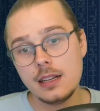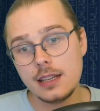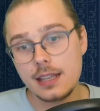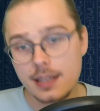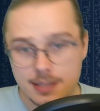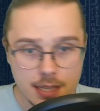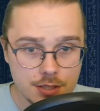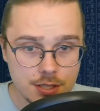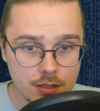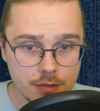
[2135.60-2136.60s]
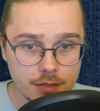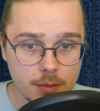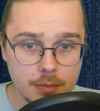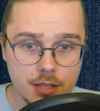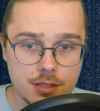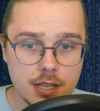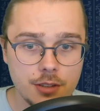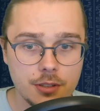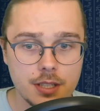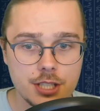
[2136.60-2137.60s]
It's now solved because now
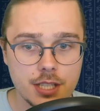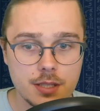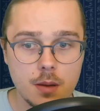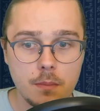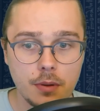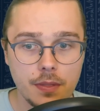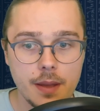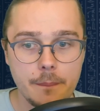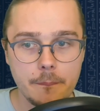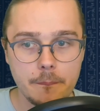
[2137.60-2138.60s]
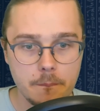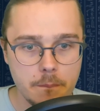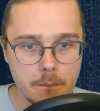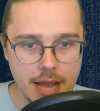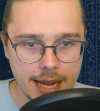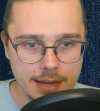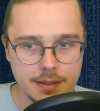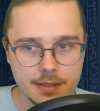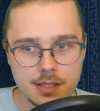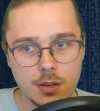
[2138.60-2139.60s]
you can just put them back.
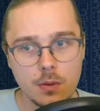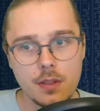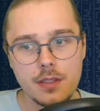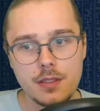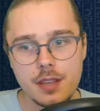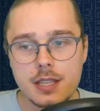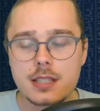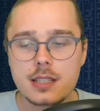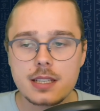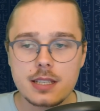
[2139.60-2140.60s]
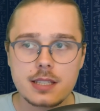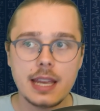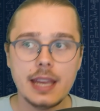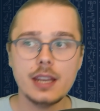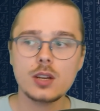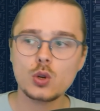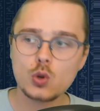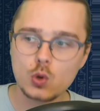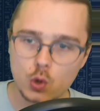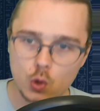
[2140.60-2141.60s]
So this is a
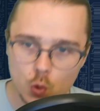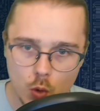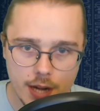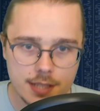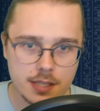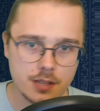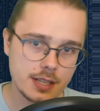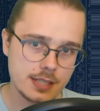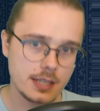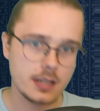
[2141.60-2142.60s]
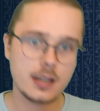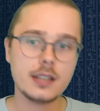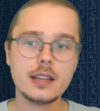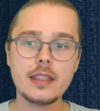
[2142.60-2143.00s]
crazy, crazy card.